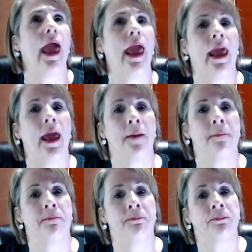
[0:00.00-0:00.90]

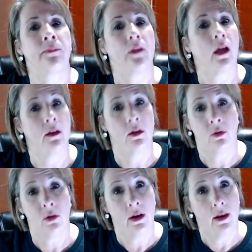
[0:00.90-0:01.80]
And I know
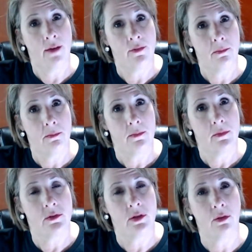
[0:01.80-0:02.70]
you're going to love them.
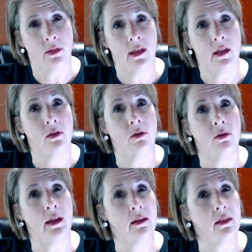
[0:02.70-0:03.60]
So then you
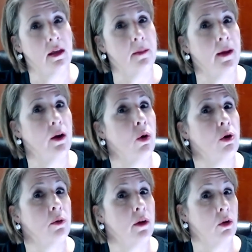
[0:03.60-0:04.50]
need to think about
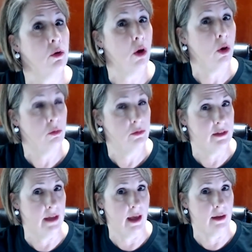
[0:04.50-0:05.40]
ordering your own
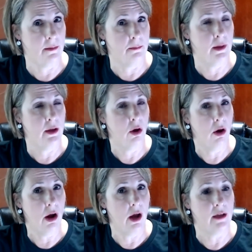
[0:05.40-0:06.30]
set,
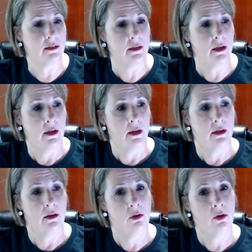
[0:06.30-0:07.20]
because
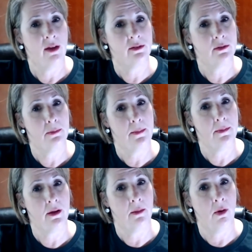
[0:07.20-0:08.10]
you have some people
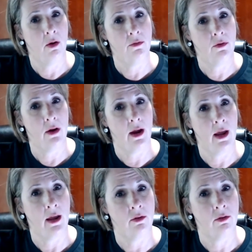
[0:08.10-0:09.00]
come over
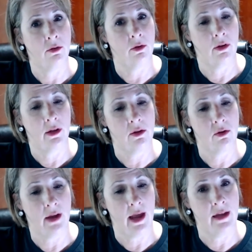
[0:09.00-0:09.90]
and you look in your
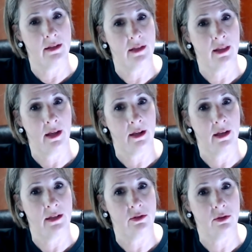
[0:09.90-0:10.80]
case and that
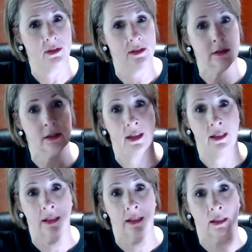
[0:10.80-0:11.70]
cleanser is
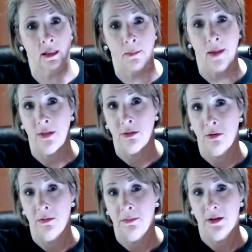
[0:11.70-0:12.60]
in the
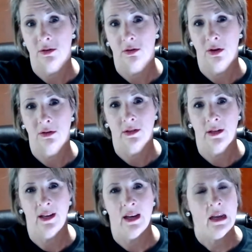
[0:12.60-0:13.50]
bathroom because you're using
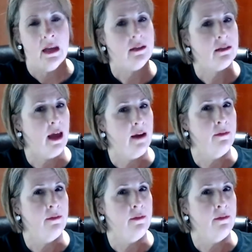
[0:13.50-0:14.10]
it. It's kind of